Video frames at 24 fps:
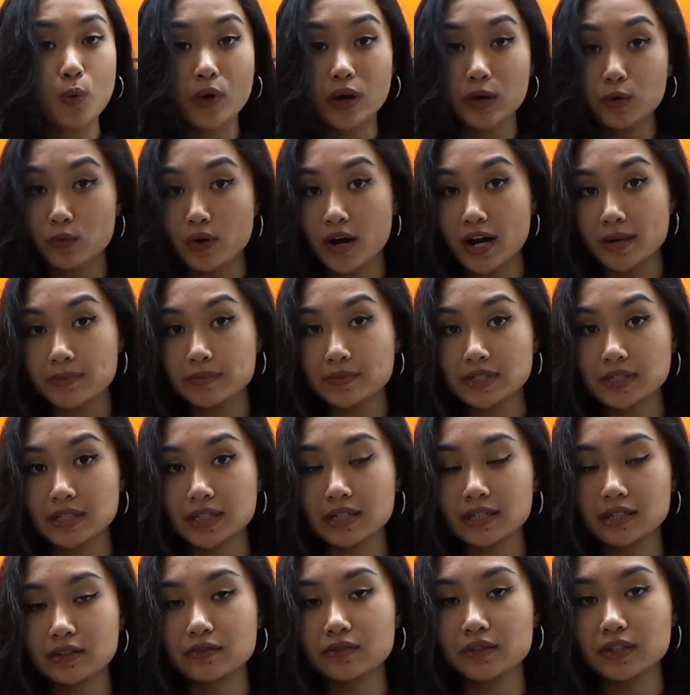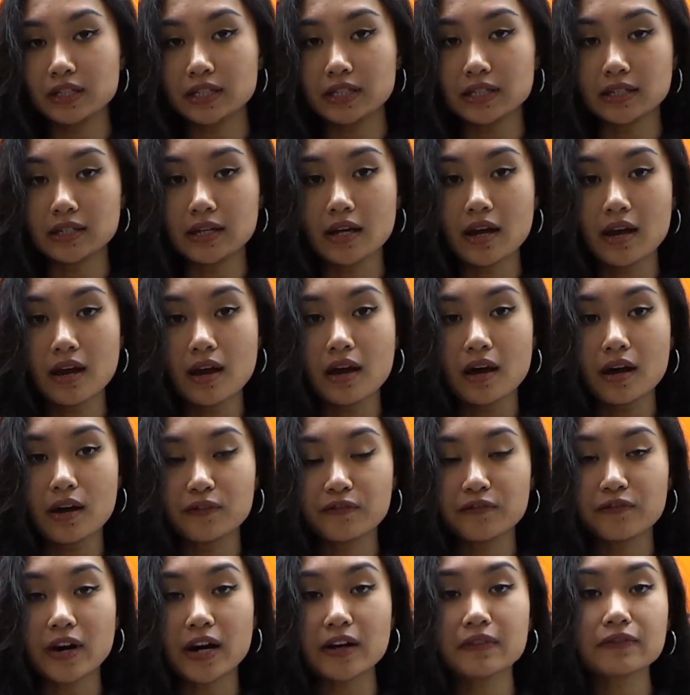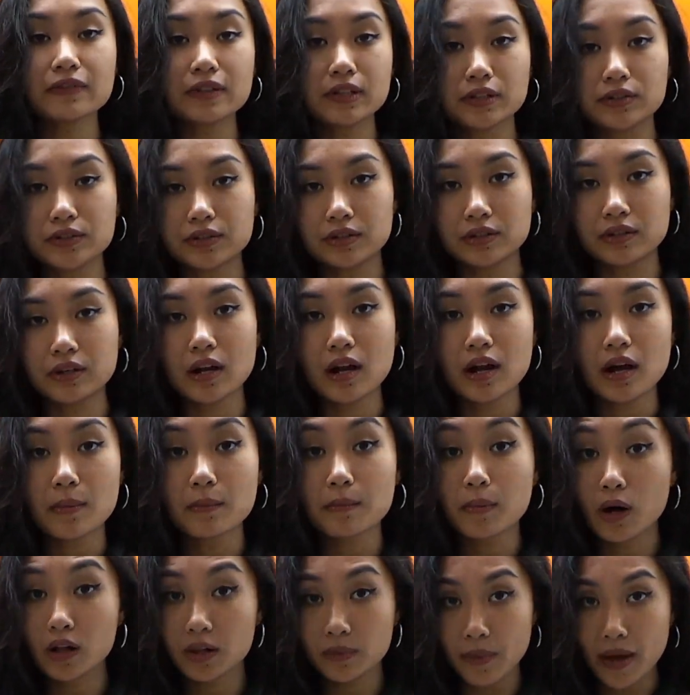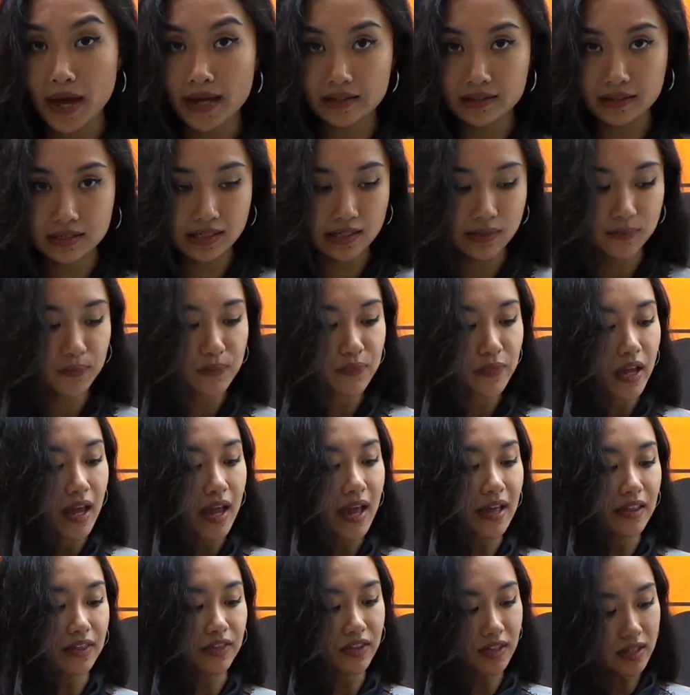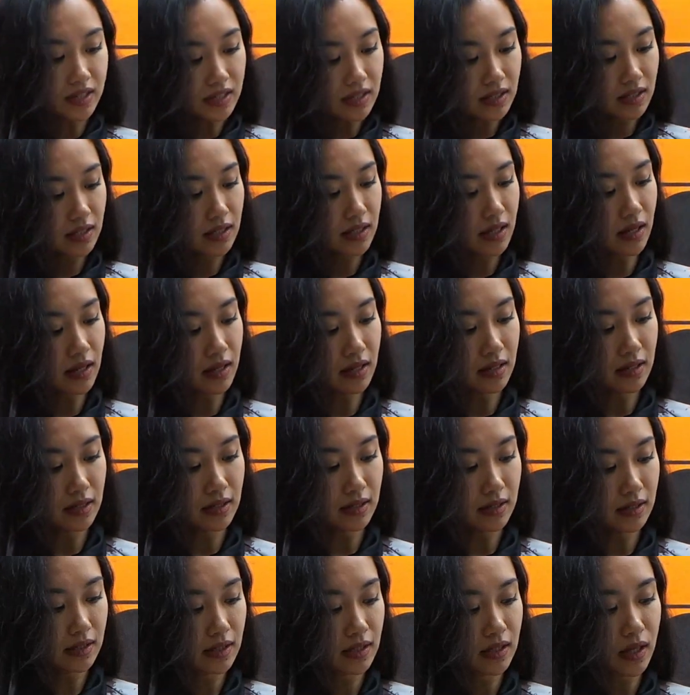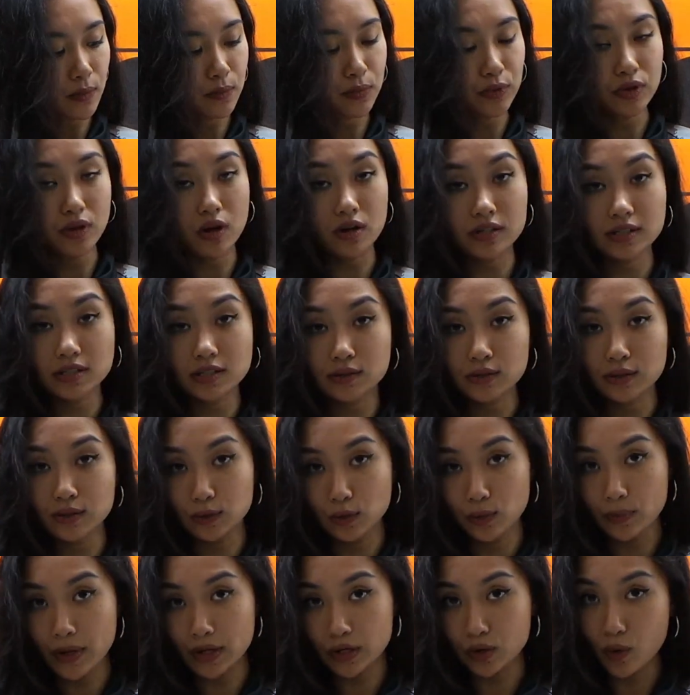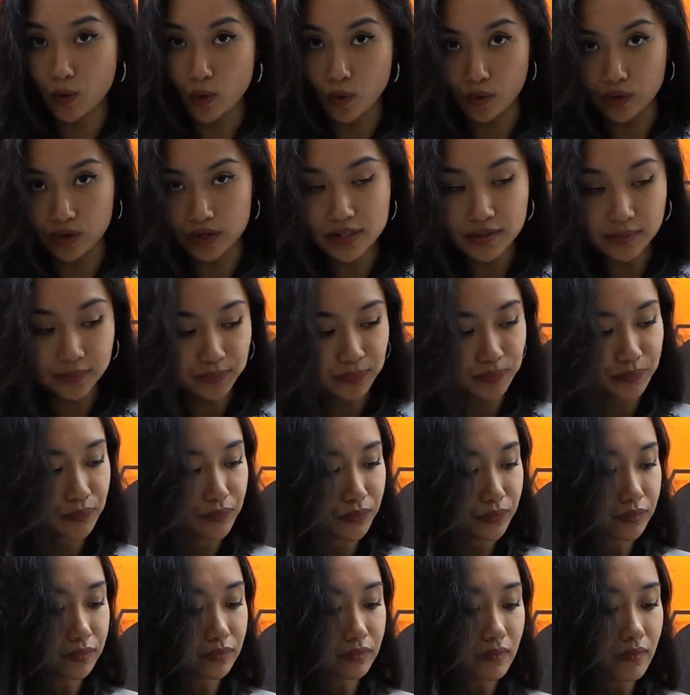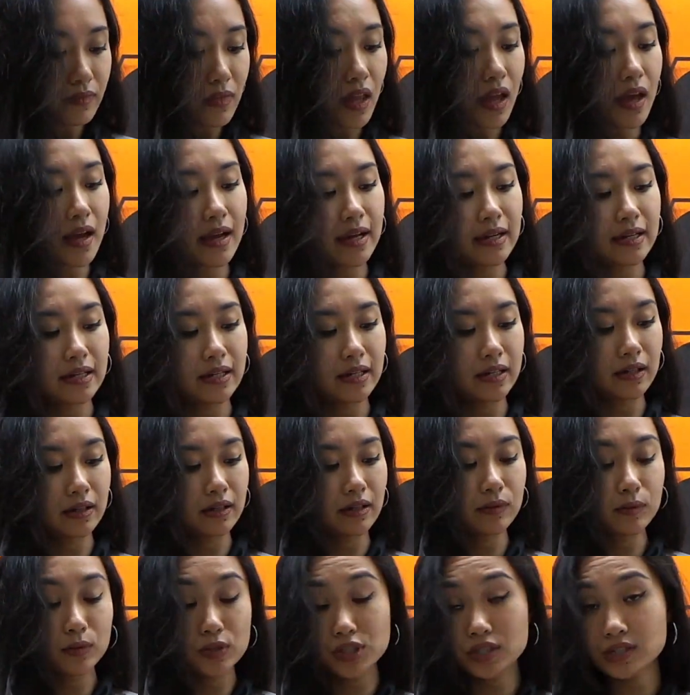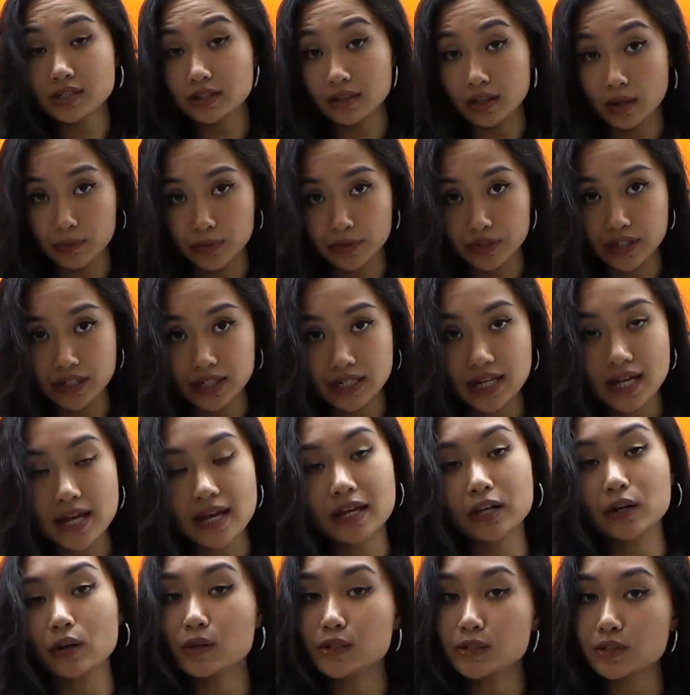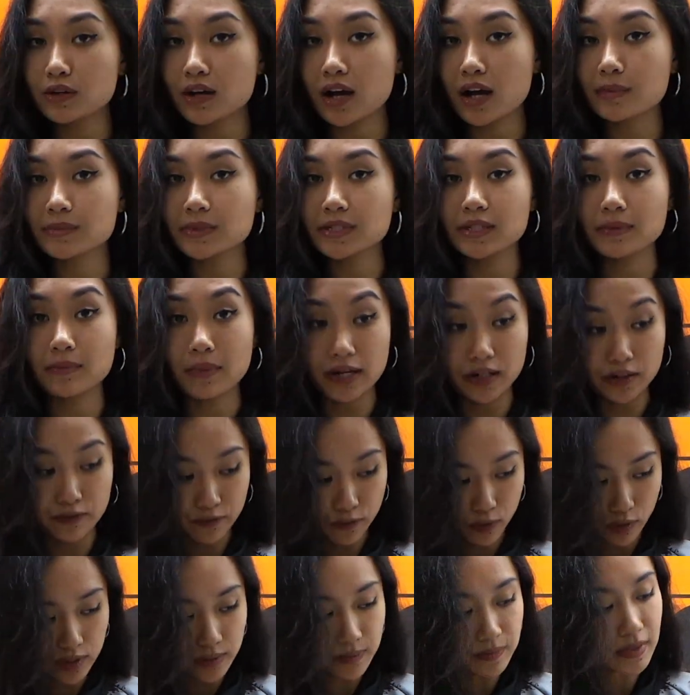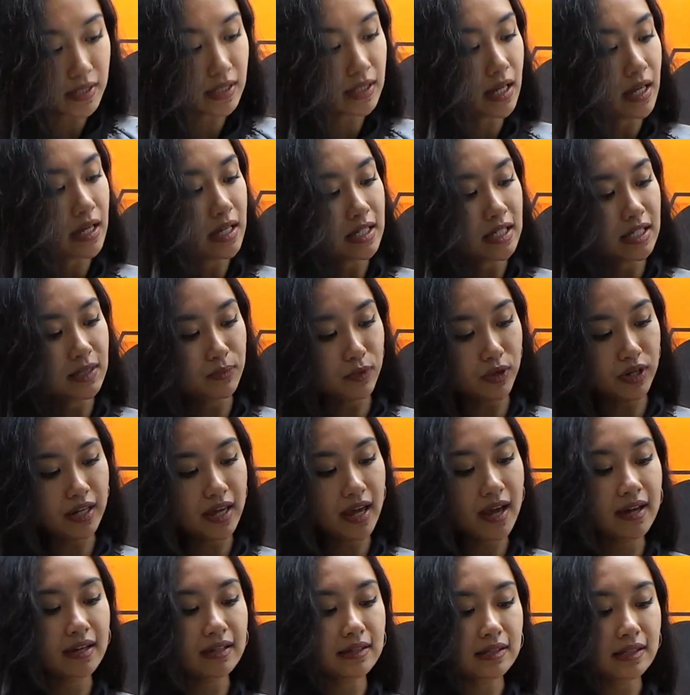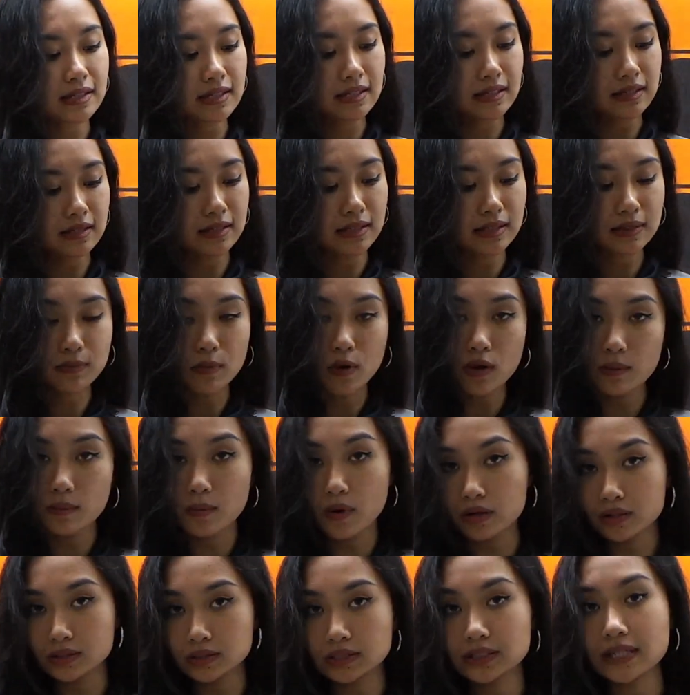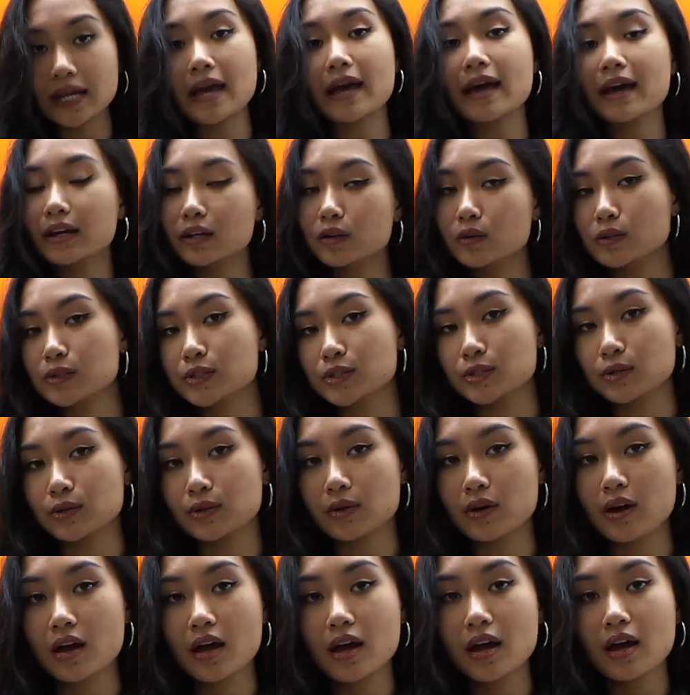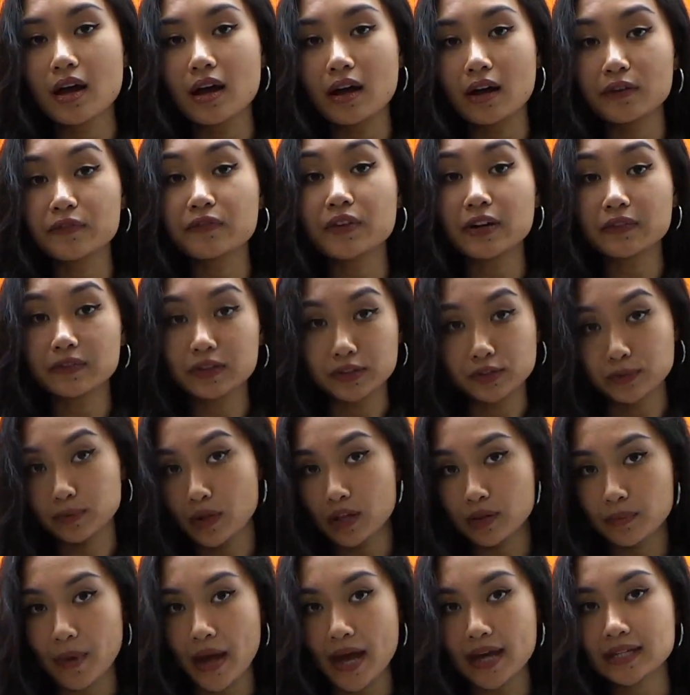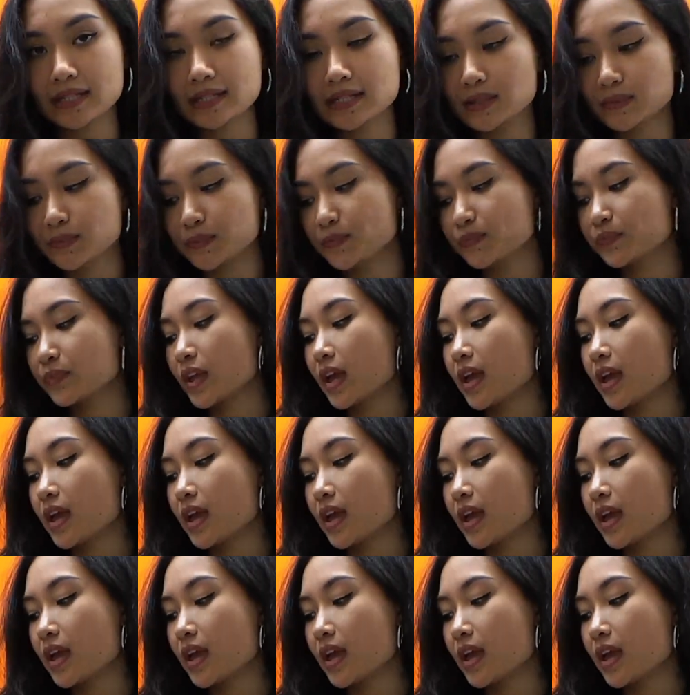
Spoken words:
wet wipes, and even a 5-liter bulk packs. And this is BRUNOX Lube and Core, which is the lubricant. It also comes in many forms: spray cans, this small bottle, and also 5-liter bulk packs.